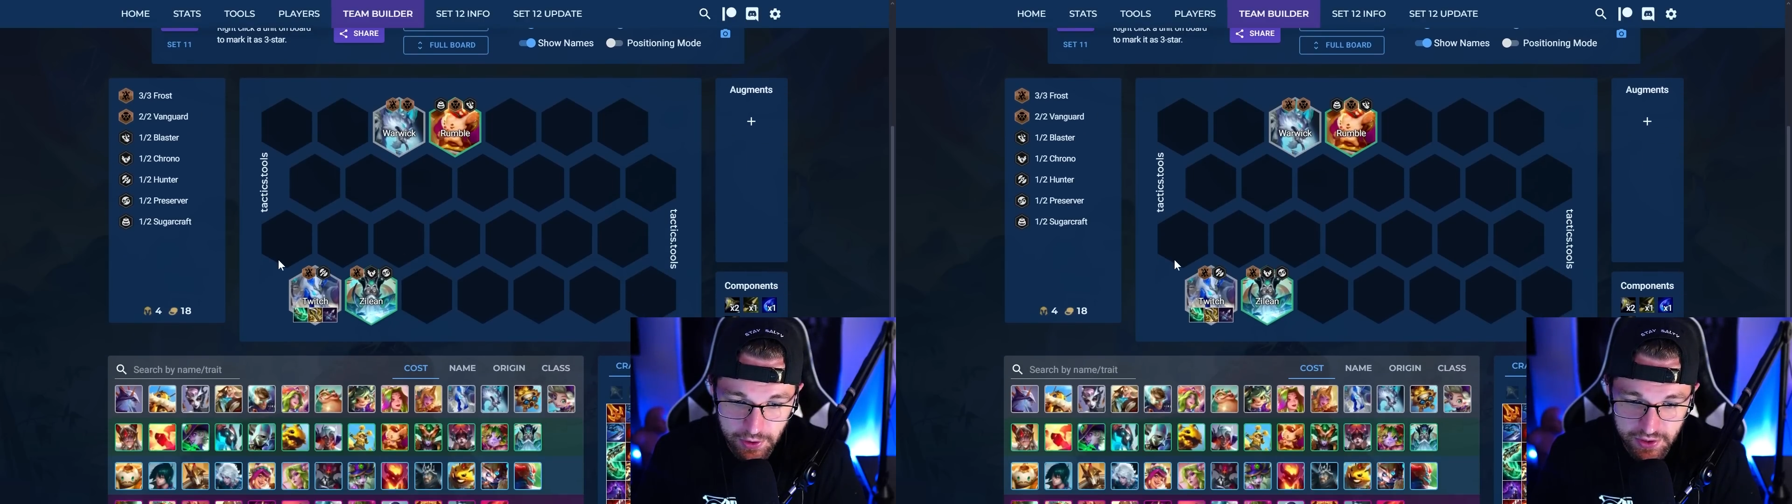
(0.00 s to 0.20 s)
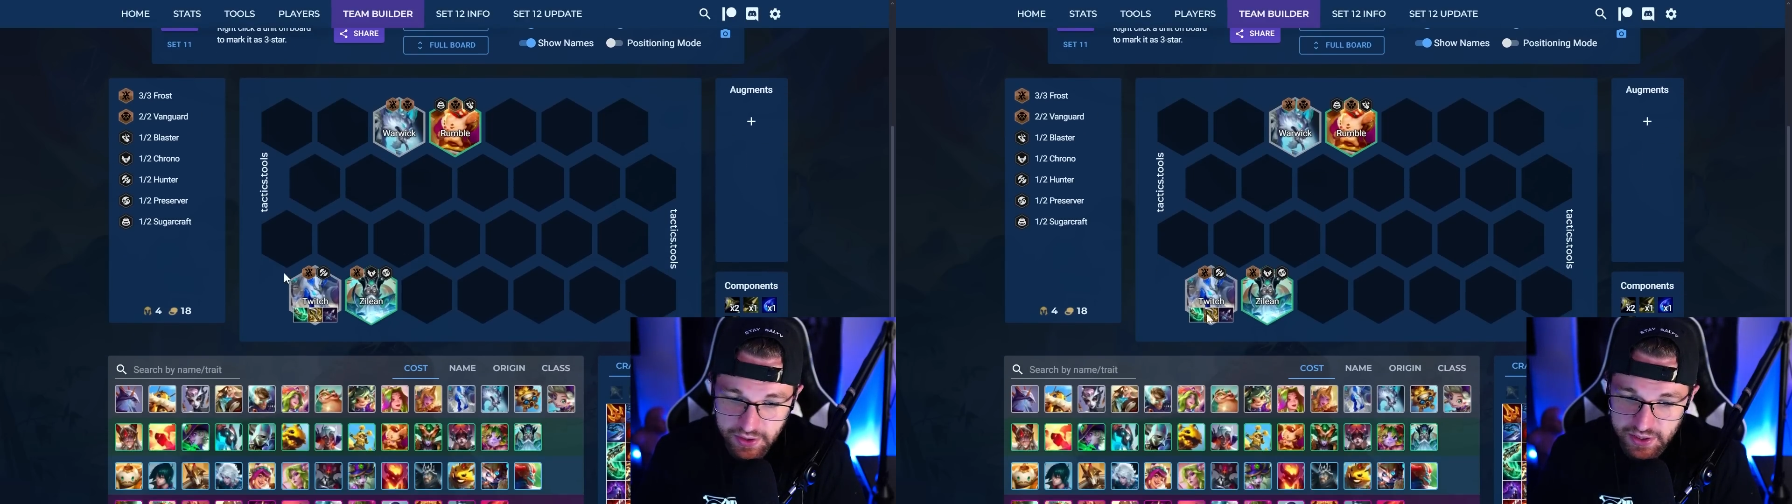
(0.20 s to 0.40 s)

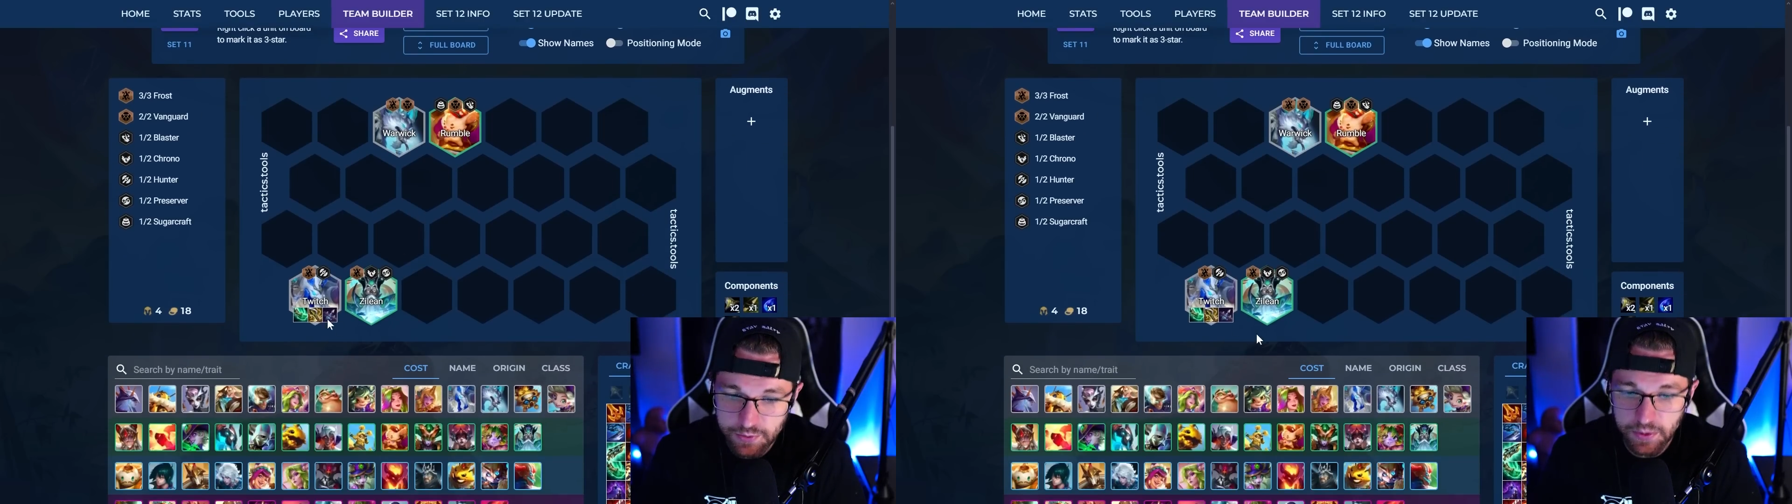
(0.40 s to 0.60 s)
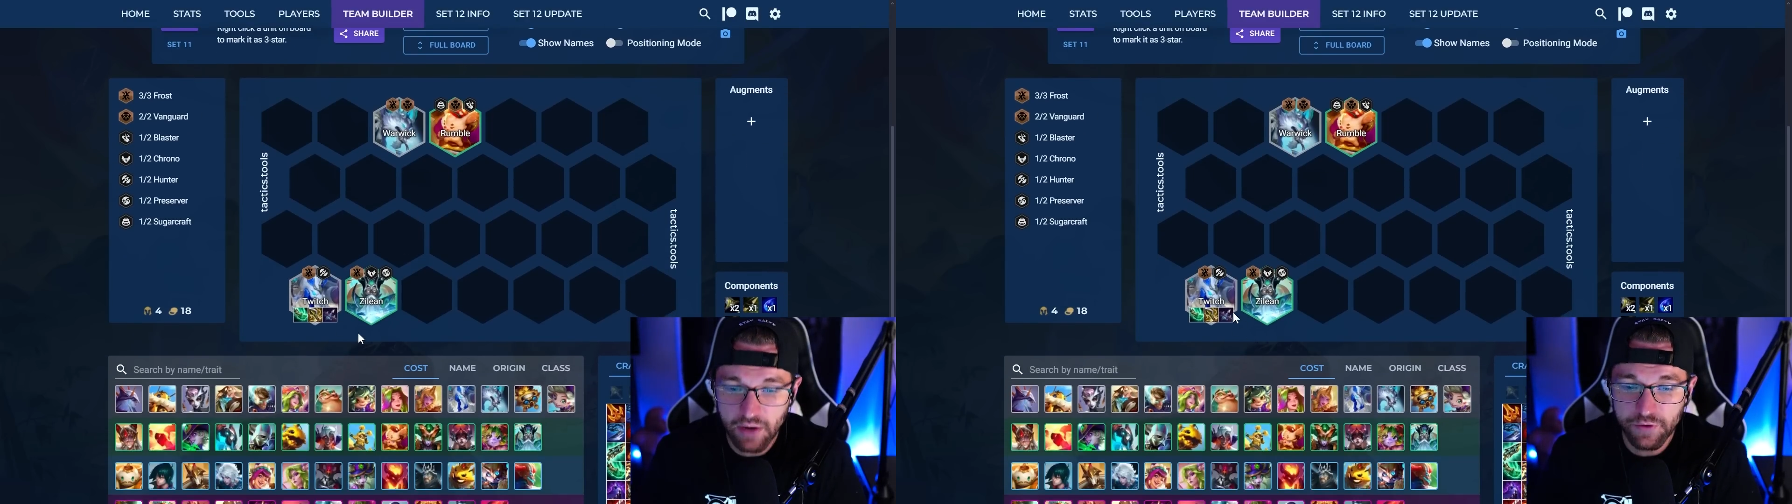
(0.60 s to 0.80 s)
So this is
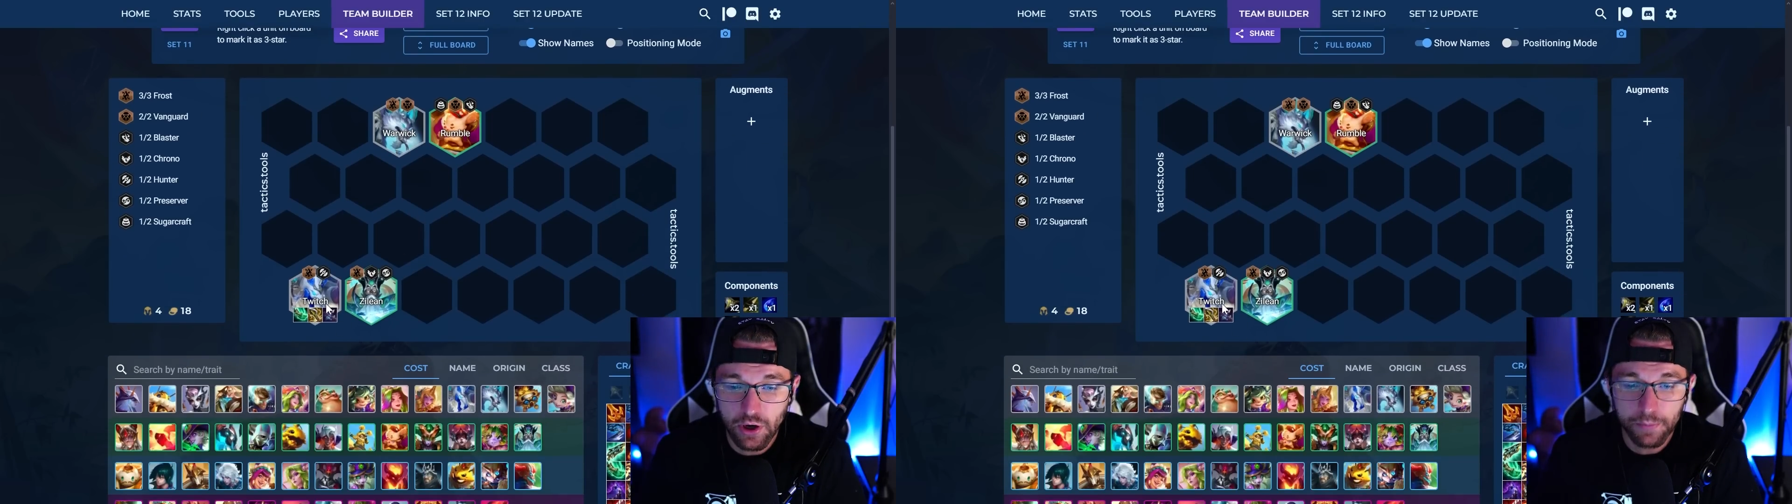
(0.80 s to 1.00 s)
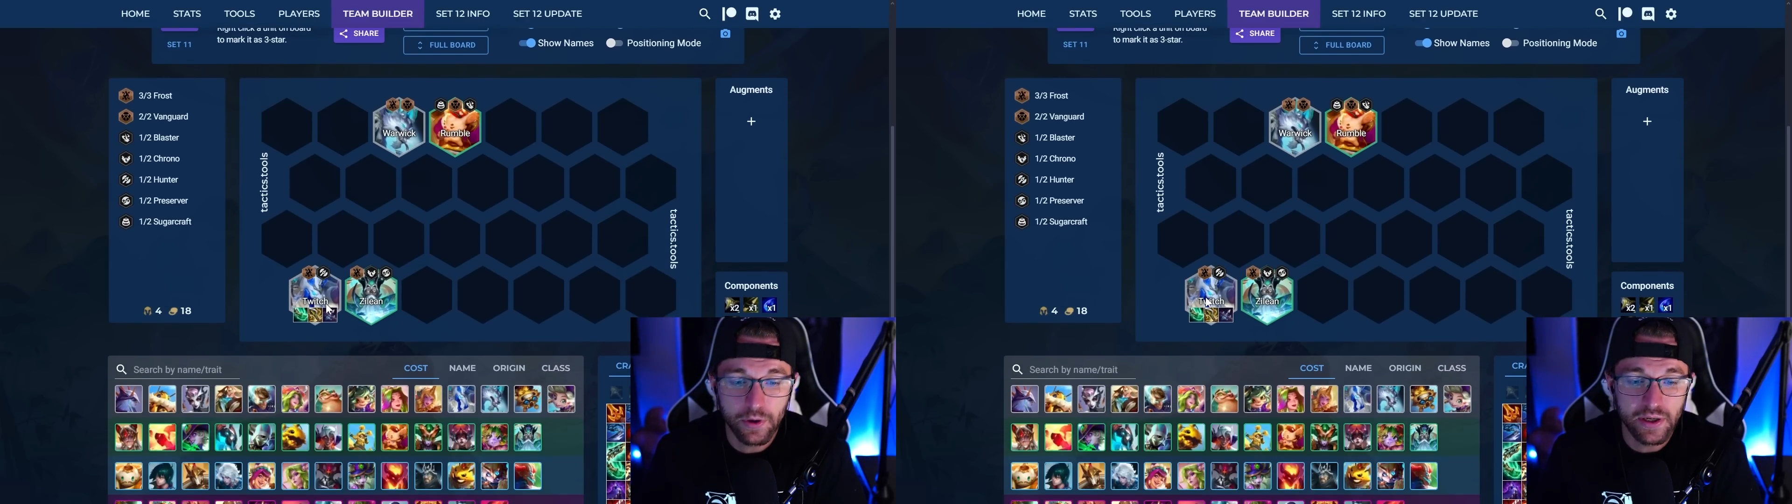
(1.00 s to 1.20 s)
when you have an
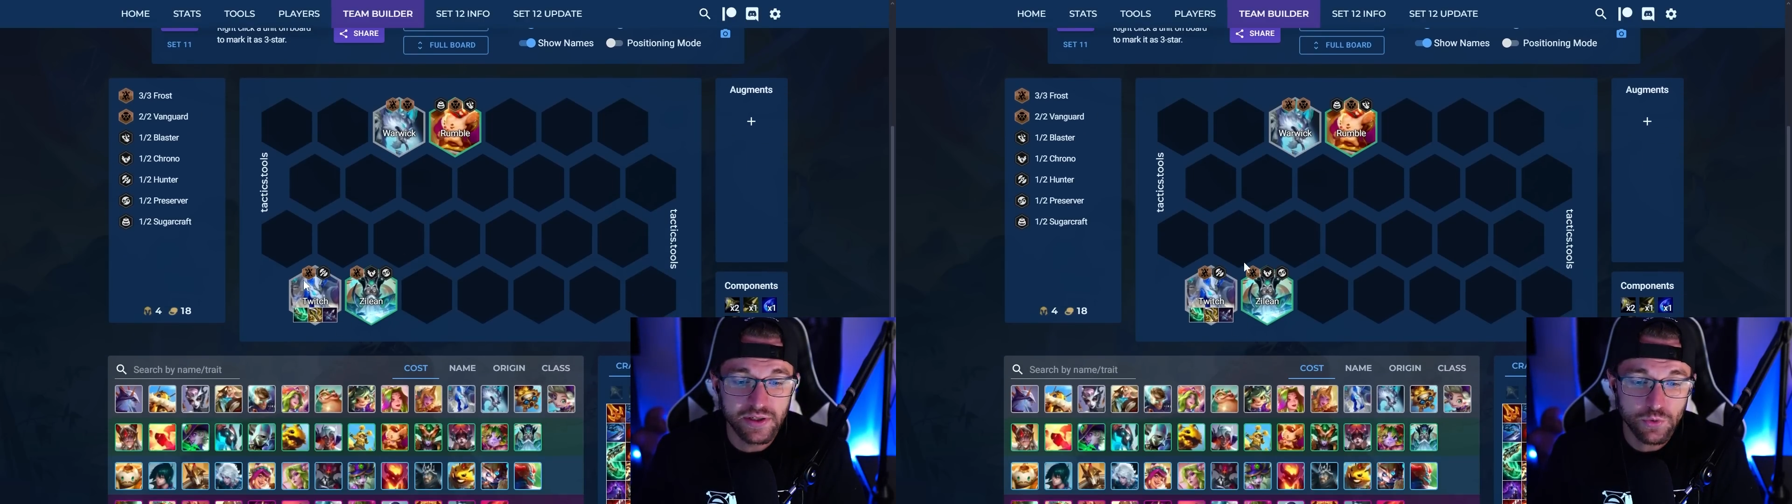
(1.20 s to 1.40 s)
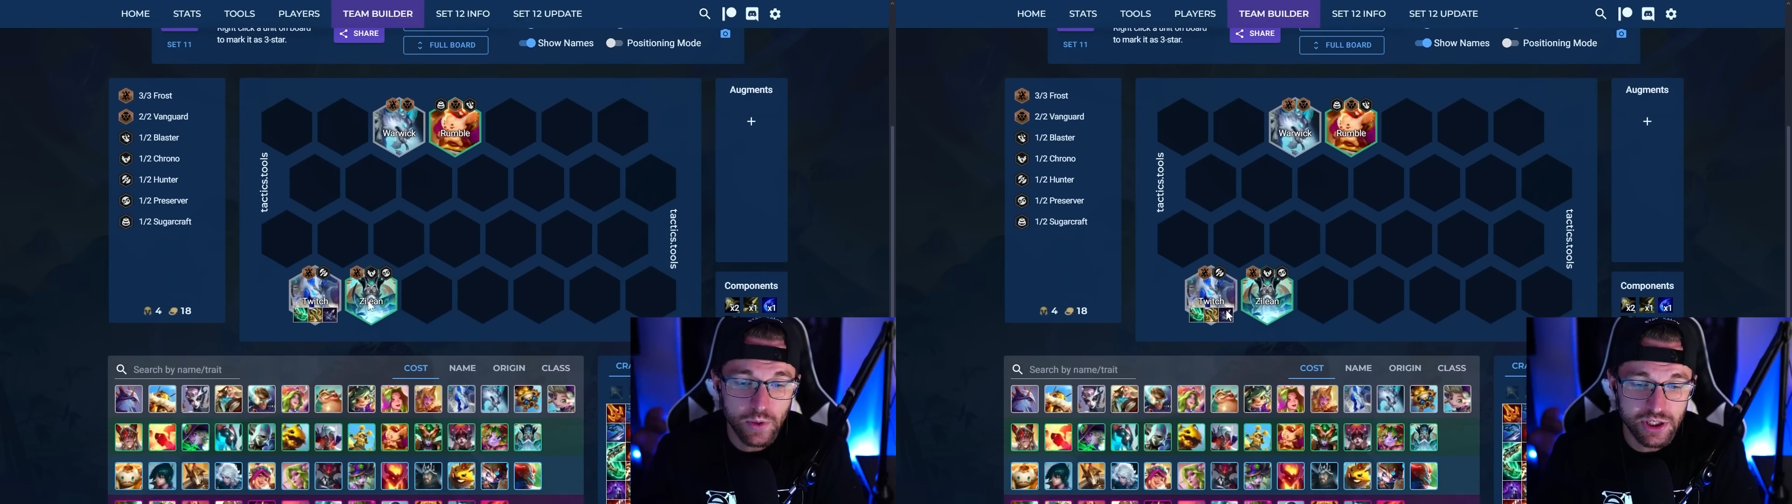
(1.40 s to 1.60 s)
upgraded
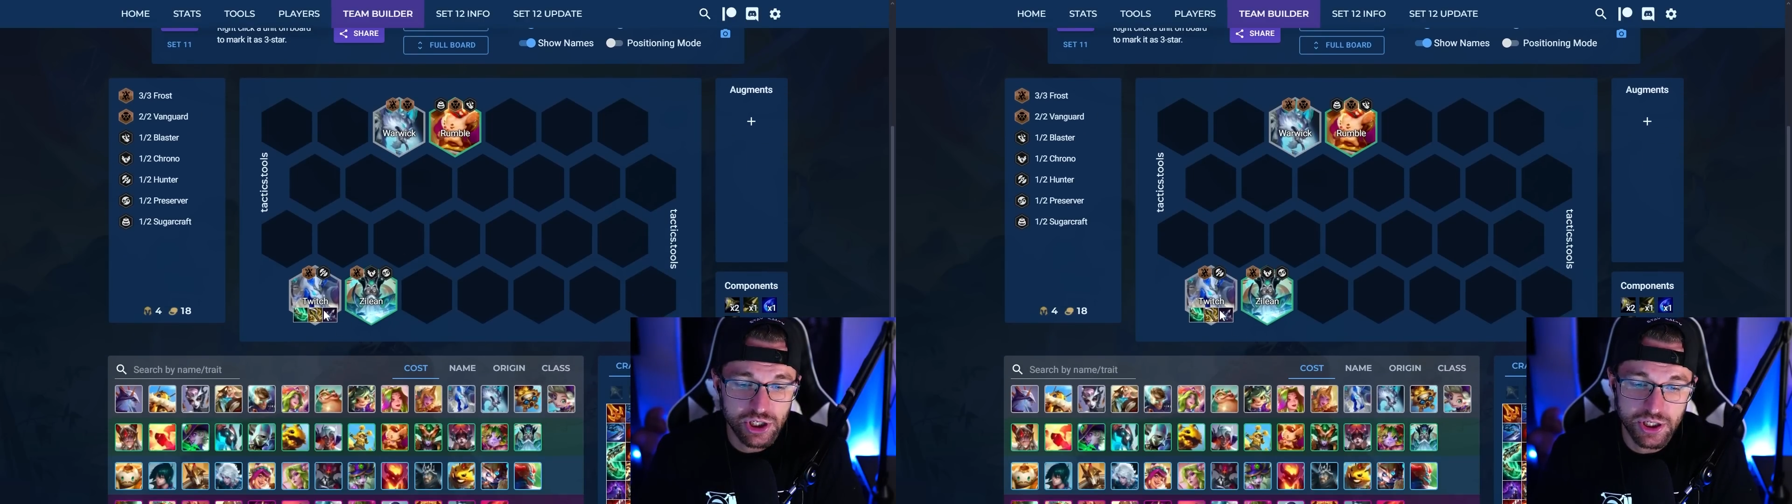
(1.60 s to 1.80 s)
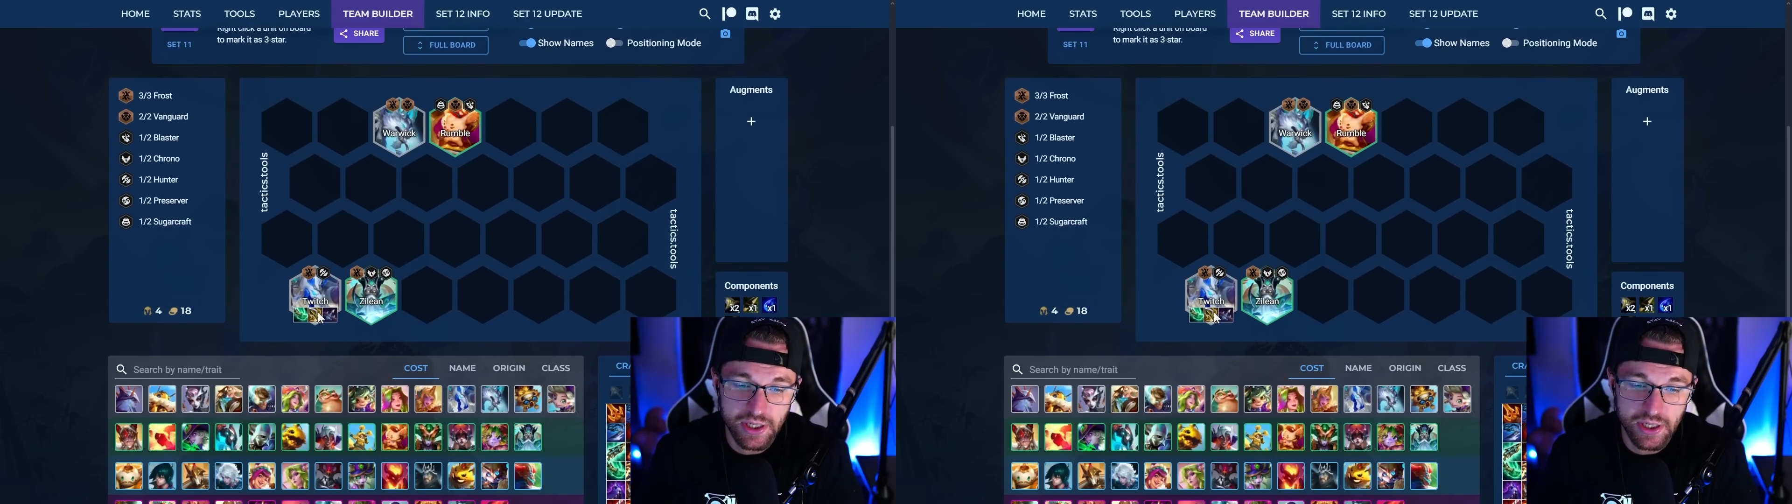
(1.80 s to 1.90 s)
Twitch